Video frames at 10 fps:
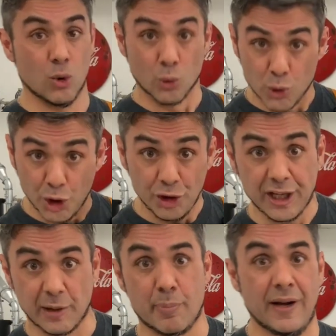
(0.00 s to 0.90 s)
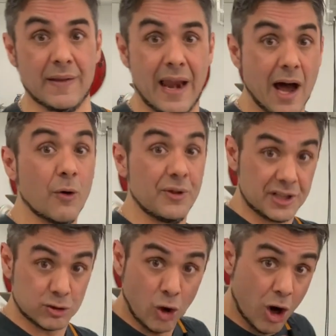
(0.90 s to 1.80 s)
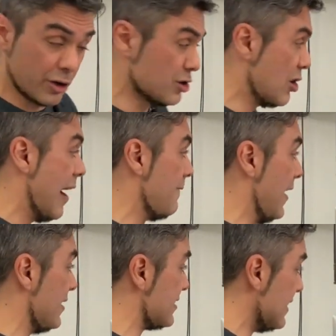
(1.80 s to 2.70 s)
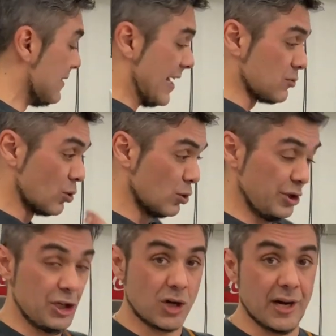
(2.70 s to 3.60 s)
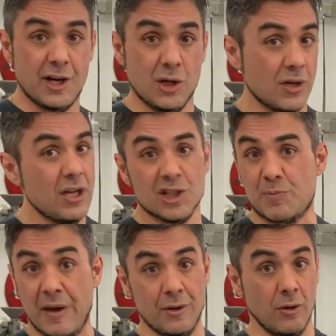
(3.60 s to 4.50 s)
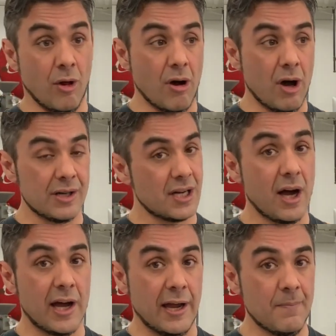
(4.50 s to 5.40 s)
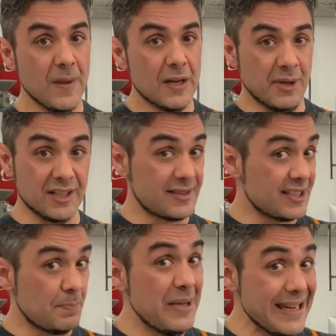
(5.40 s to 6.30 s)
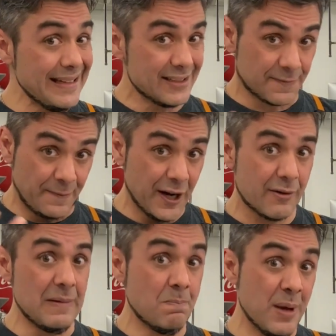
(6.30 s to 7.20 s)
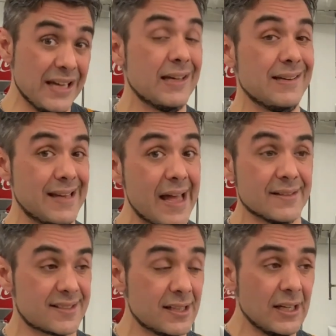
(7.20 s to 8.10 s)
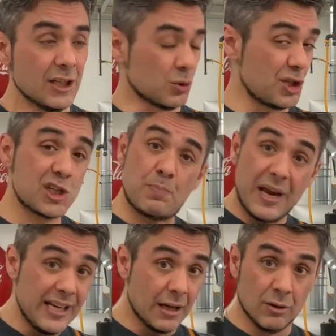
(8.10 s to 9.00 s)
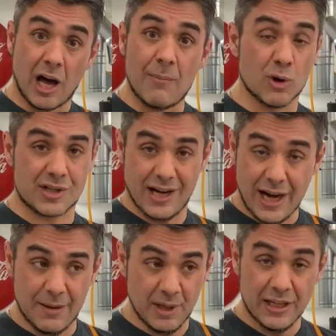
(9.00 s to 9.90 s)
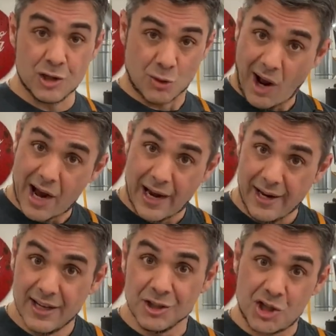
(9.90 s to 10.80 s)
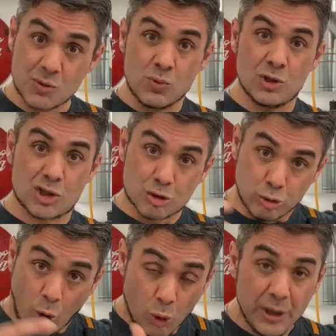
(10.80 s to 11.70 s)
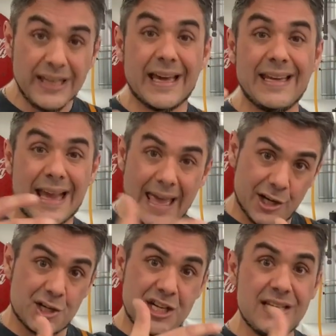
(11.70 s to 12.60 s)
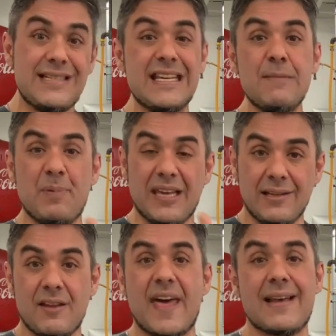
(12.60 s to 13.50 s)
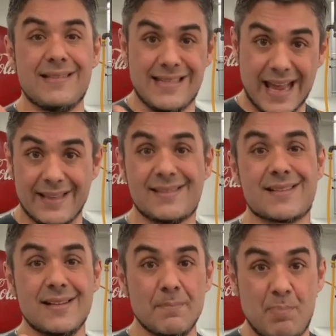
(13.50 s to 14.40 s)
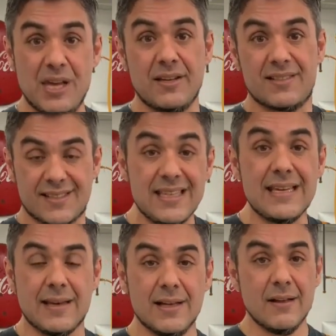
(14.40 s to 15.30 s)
We're really going to bring that out with this longer dry phase. That's what we're really trying to do. Spend a long time, because this bean is very big and dense. So we're just spending a lot more time in dry, just slowly getting energy deep into that dense, big seed.